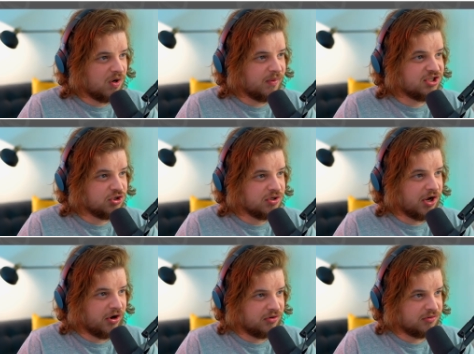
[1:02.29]
what we do
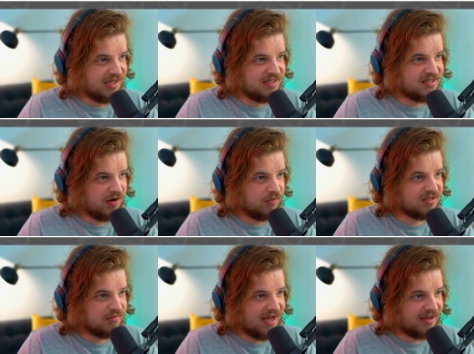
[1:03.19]
know is that it
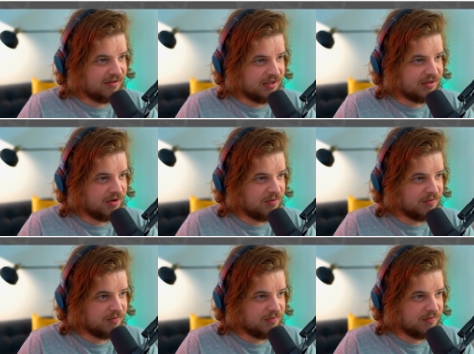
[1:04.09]
was immaculate though.